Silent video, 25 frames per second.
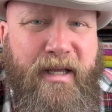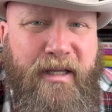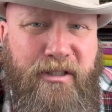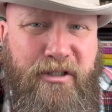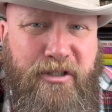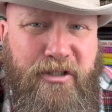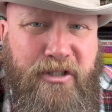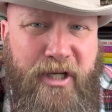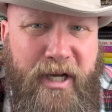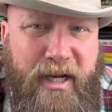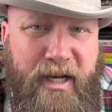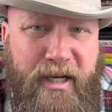
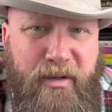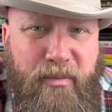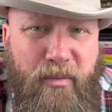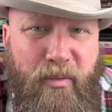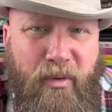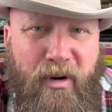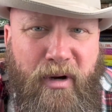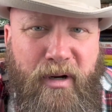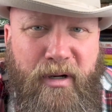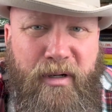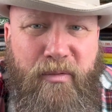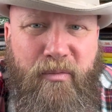It's
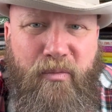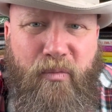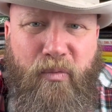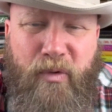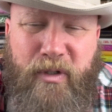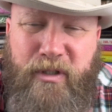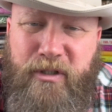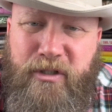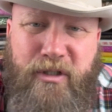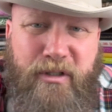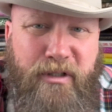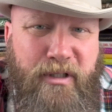January.
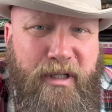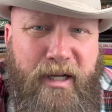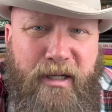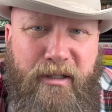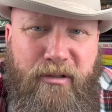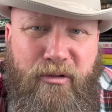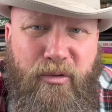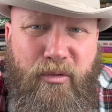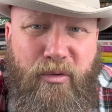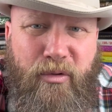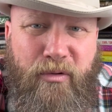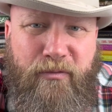We just
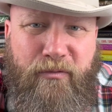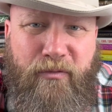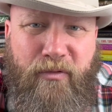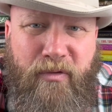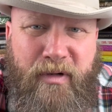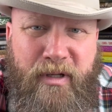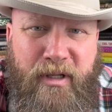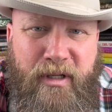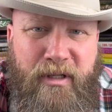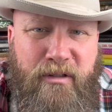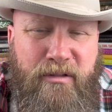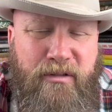got through a
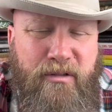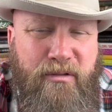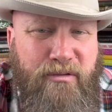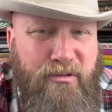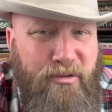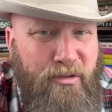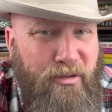freeze,